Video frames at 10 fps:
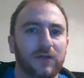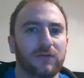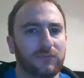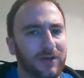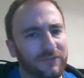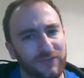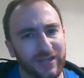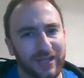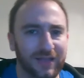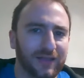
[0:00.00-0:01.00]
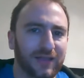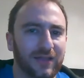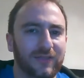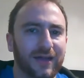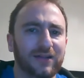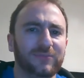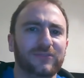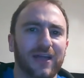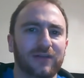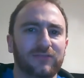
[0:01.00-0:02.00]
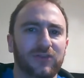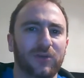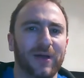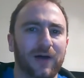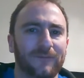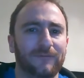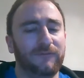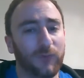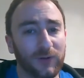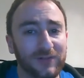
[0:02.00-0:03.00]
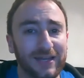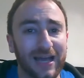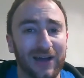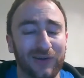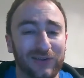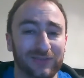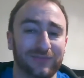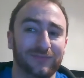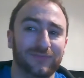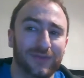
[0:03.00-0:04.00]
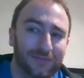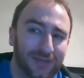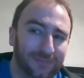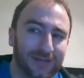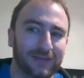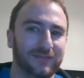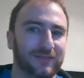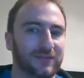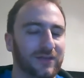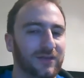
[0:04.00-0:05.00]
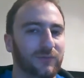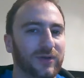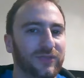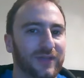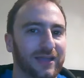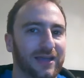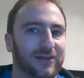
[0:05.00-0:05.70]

Roughly, that comes down to about 14 hours and 15 minutes with the encounter